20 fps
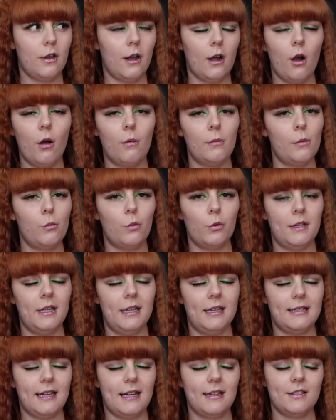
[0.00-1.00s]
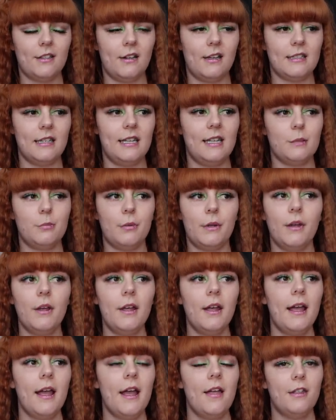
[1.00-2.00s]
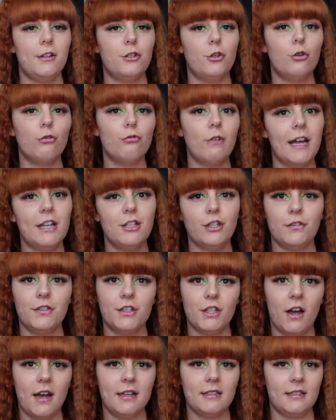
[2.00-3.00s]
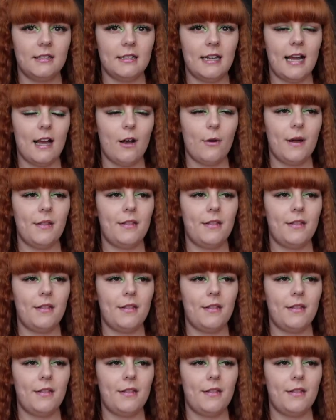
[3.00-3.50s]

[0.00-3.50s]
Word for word: I can't remember what the exact sizing is, but they do a range of sizes now,